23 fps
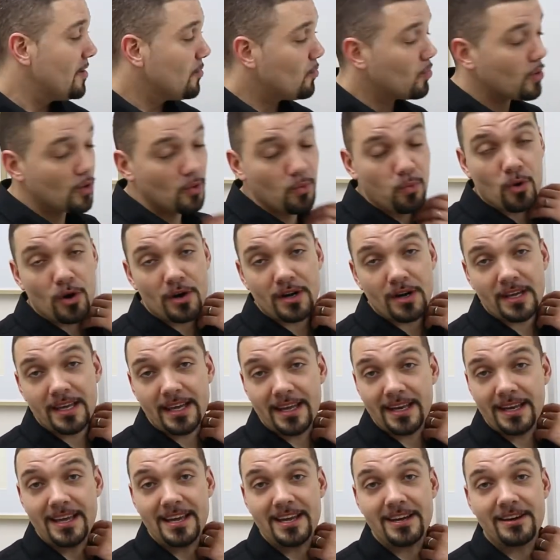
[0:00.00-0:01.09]
We're
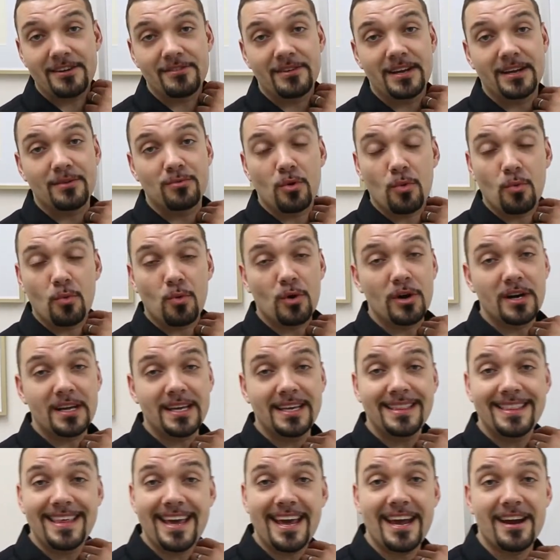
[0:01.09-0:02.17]
working here and we're
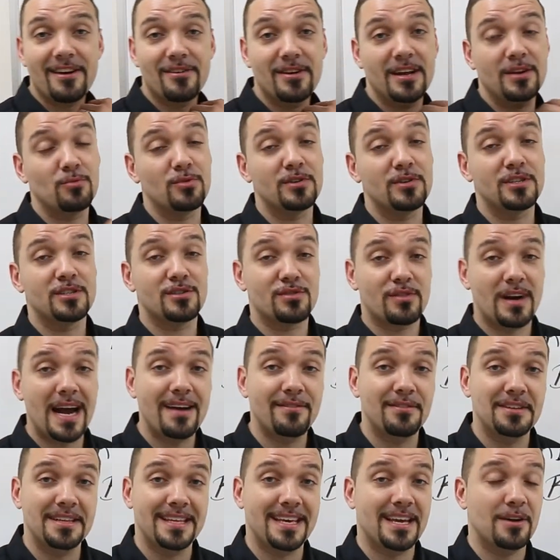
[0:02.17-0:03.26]
working there and we're
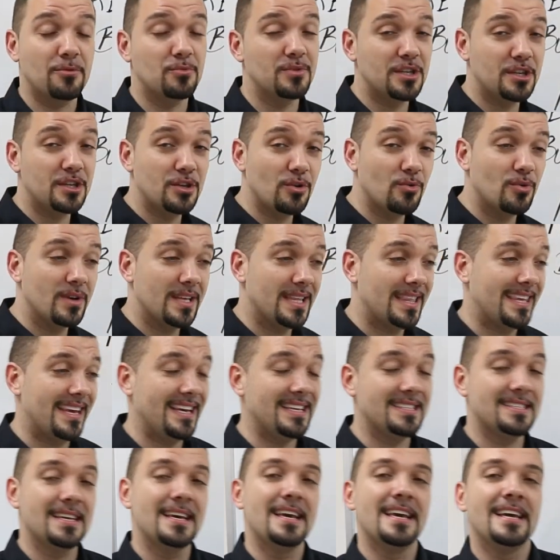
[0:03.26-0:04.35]
traveling and we're doing
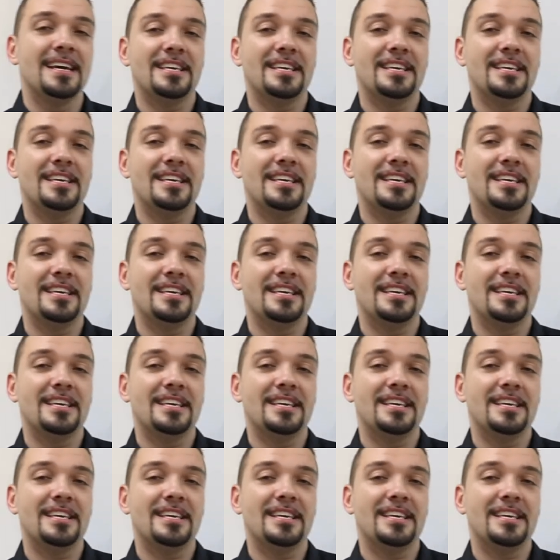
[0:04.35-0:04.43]
things.